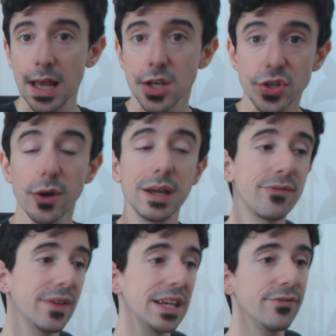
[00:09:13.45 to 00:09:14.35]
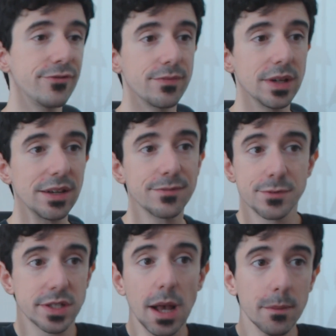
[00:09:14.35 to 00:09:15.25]
So if
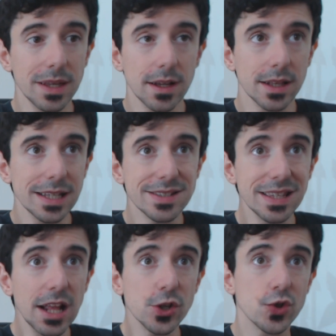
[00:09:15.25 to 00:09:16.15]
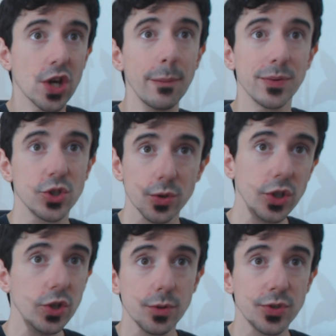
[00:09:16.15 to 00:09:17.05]
let's say that you jump into a
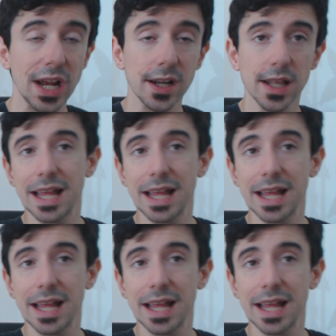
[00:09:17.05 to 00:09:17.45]
YouTube channel